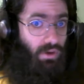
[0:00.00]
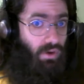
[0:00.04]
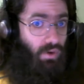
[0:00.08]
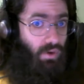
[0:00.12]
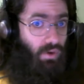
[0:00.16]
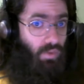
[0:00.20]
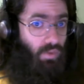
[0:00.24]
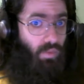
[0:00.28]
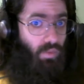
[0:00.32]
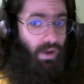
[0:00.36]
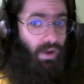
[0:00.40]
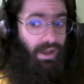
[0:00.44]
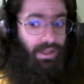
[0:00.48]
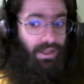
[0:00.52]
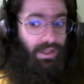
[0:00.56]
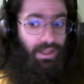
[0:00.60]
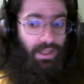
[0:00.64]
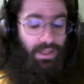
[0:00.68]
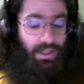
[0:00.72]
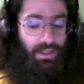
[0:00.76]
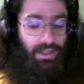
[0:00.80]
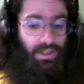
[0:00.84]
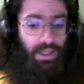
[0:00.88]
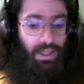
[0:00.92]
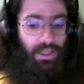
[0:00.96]
Why
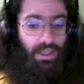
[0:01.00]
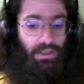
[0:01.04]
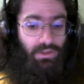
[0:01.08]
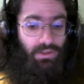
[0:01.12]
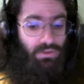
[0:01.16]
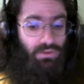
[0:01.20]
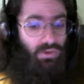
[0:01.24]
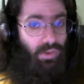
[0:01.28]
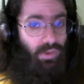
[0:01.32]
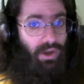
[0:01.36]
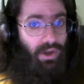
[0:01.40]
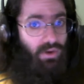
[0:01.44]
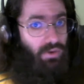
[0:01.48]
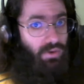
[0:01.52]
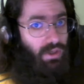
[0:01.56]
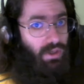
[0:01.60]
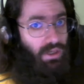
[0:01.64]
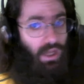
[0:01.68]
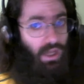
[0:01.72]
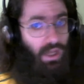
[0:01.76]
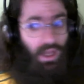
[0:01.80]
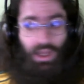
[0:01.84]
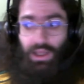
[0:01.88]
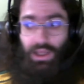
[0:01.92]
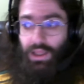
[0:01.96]
can't they include a better one?
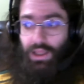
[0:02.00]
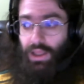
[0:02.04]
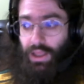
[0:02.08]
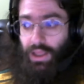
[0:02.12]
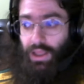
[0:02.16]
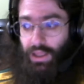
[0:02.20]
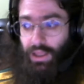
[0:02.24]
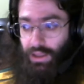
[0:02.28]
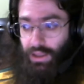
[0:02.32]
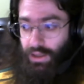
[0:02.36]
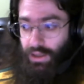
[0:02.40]
I